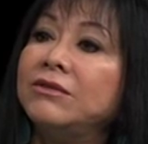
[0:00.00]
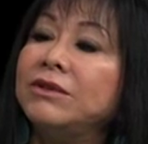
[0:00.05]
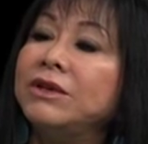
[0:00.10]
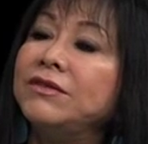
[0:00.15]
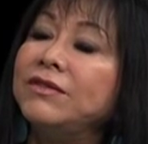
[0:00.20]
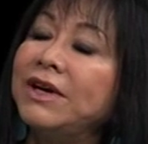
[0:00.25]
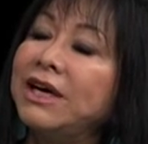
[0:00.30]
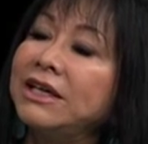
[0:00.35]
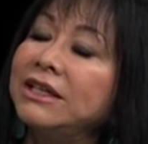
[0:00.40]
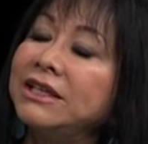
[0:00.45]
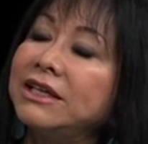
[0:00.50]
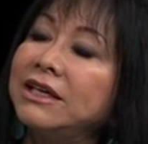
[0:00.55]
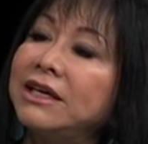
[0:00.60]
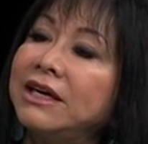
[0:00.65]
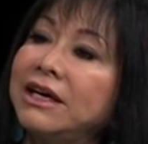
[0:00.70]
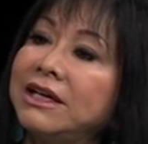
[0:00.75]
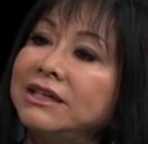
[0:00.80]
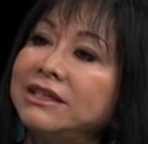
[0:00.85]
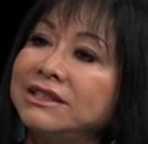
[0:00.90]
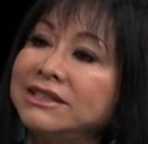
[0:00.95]
We've had the
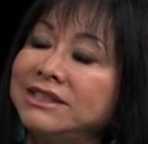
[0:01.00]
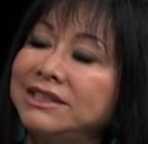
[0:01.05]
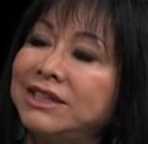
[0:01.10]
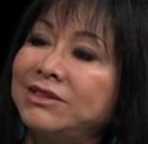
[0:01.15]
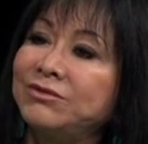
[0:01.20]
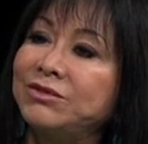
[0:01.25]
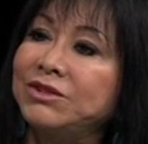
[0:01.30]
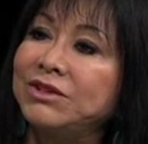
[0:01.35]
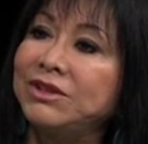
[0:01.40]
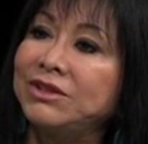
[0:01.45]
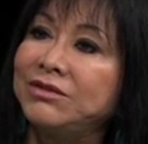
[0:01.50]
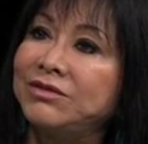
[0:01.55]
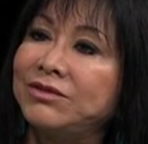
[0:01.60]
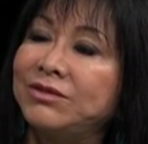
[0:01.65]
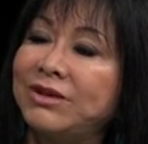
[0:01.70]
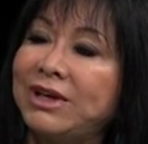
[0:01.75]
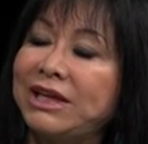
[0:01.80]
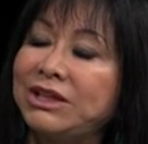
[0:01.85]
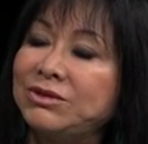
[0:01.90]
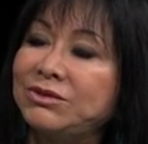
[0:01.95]
highest number of
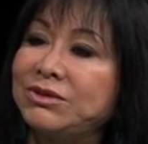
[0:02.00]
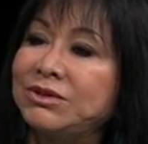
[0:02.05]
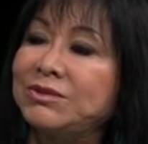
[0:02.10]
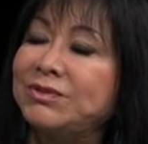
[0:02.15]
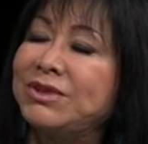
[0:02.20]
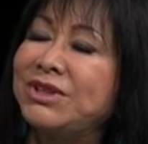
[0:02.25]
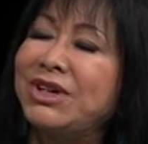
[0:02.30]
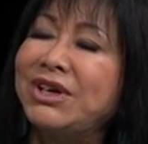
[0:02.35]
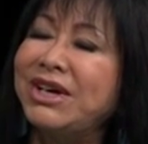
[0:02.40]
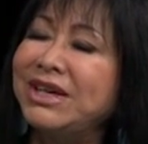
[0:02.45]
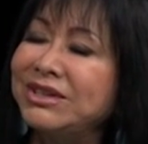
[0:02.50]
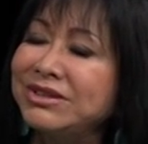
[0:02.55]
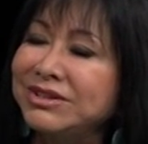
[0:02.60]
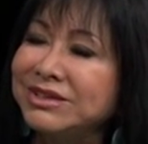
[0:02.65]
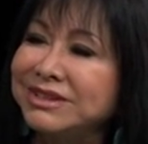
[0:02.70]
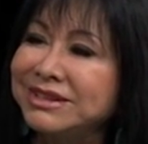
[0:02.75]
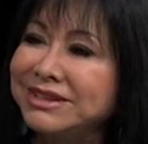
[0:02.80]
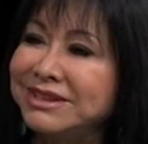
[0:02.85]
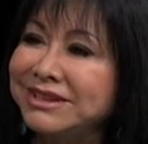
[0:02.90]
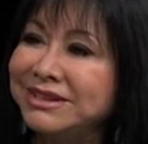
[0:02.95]
graduates with
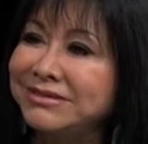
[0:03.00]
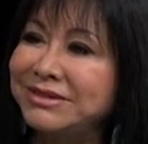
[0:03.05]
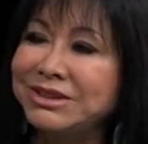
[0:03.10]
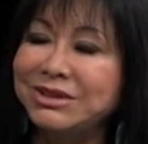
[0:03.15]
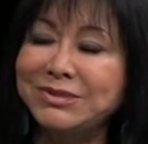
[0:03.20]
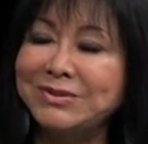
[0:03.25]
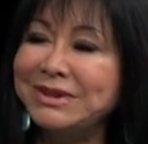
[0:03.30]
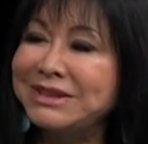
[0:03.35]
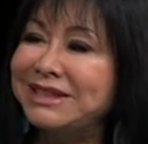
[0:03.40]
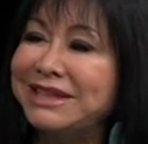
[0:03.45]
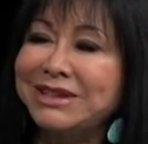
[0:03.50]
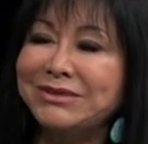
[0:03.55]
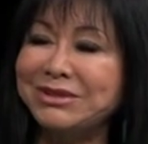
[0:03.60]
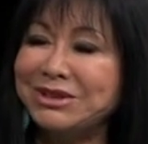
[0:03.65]
honors, which means they